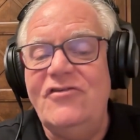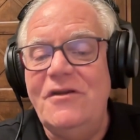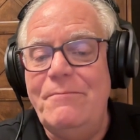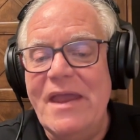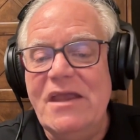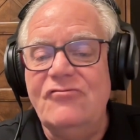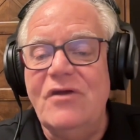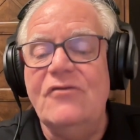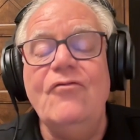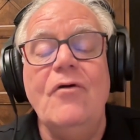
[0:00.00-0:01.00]
Banking
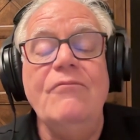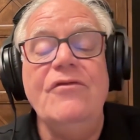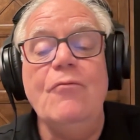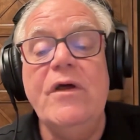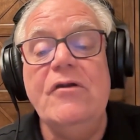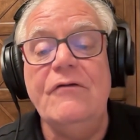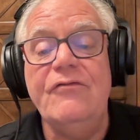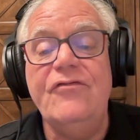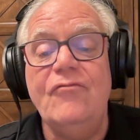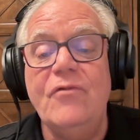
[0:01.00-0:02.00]
Transformed, the winner of
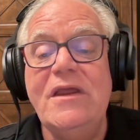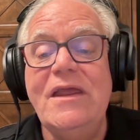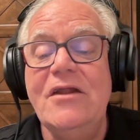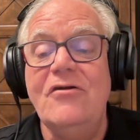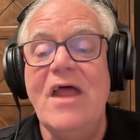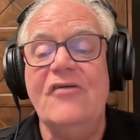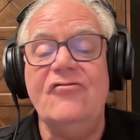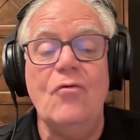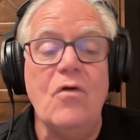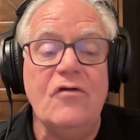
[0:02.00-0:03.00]
3
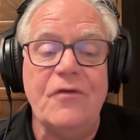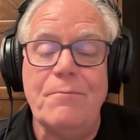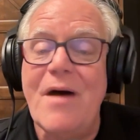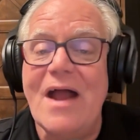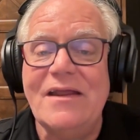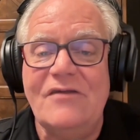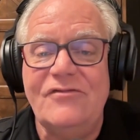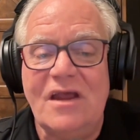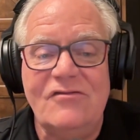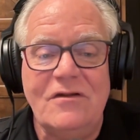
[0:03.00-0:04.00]
international awards for podcast
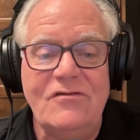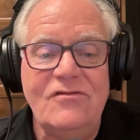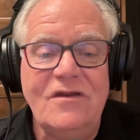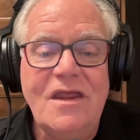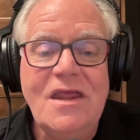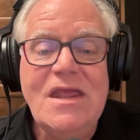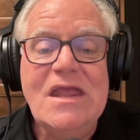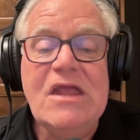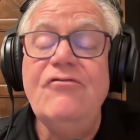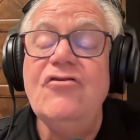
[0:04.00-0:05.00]
excellence.
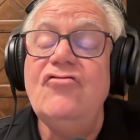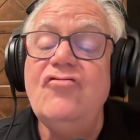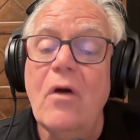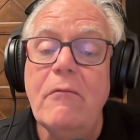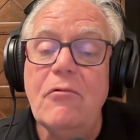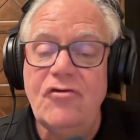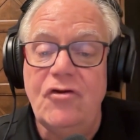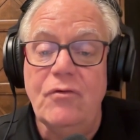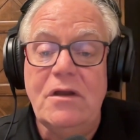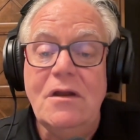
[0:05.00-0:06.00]
If you enjoy what we're
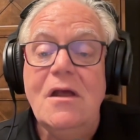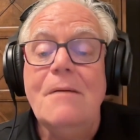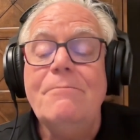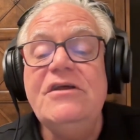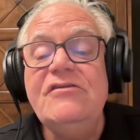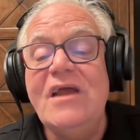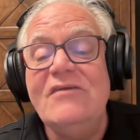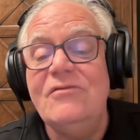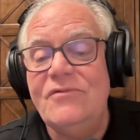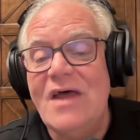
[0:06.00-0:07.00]
doing, please take
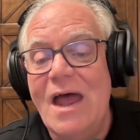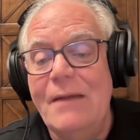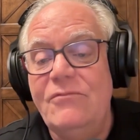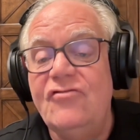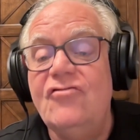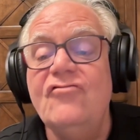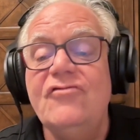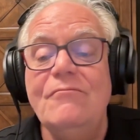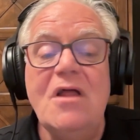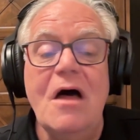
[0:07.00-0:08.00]
some time to show
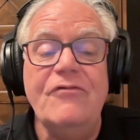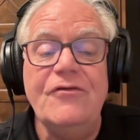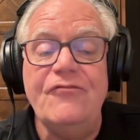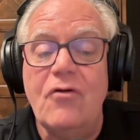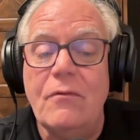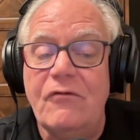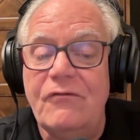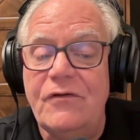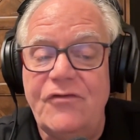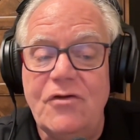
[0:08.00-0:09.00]
some love in the form of a
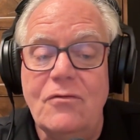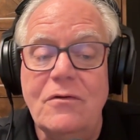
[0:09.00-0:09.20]
review.